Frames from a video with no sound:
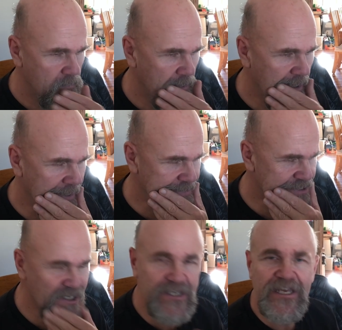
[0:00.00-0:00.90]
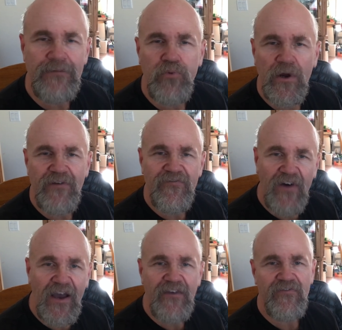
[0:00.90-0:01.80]
at
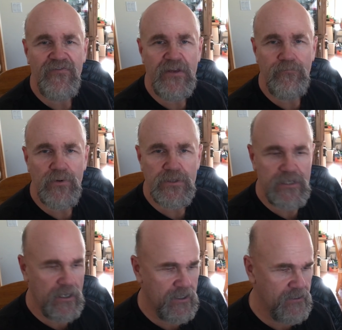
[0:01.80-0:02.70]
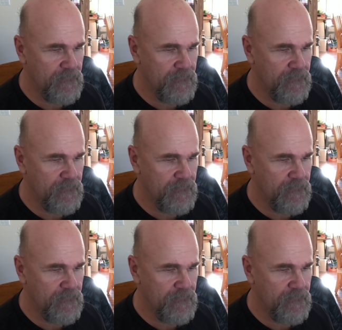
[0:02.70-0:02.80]
16.5 feet per second,